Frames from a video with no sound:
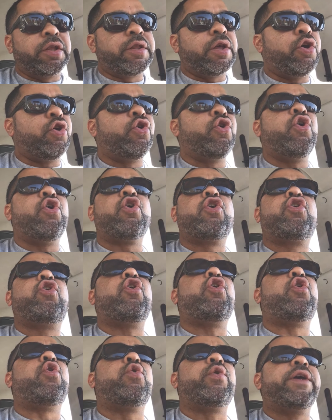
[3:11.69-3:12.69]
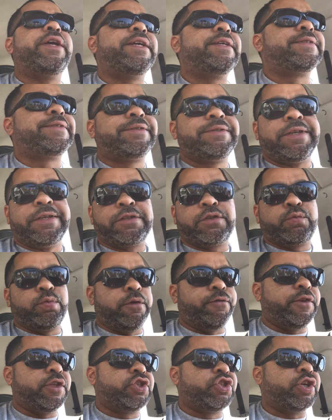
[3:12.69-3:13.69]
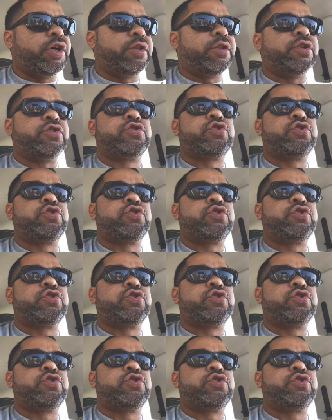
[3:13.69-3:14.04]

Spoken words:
They all coexist with each other.